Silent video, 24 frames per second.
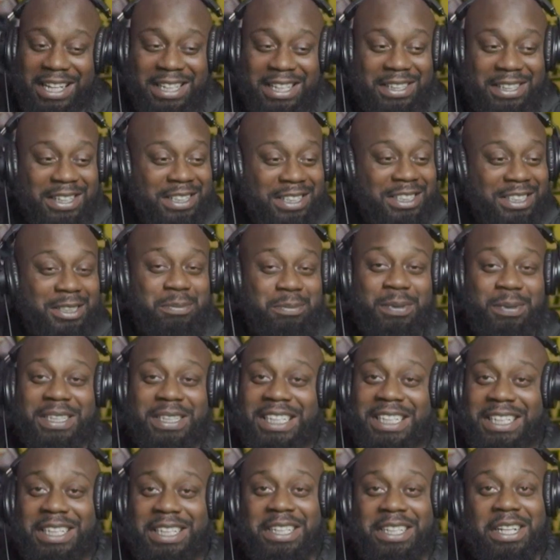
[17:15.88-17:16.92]
niggas be
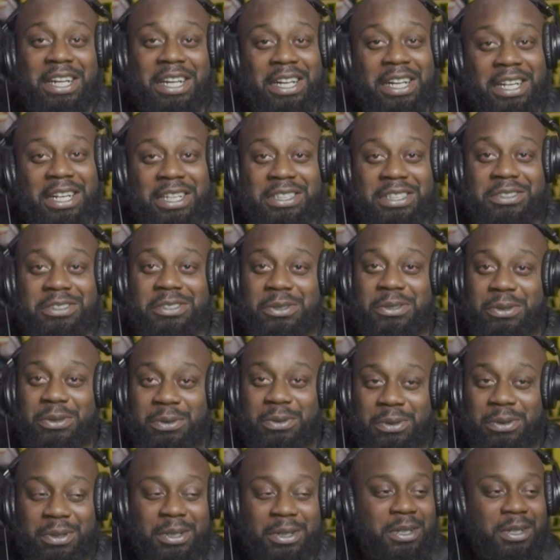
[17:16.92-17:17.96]
needing a hug too.
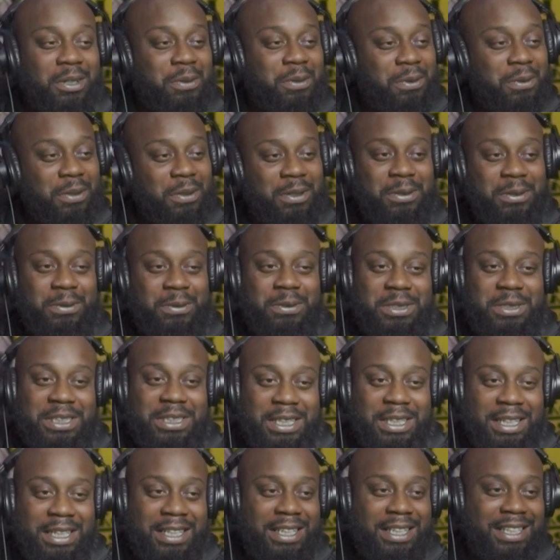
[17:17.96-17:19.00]
Real
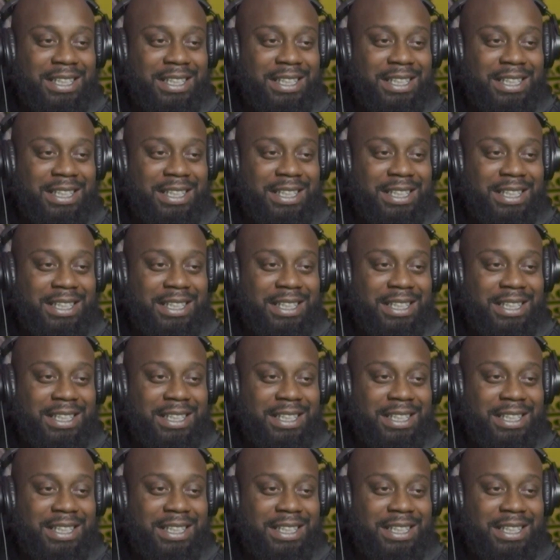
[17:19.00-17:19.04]
shit.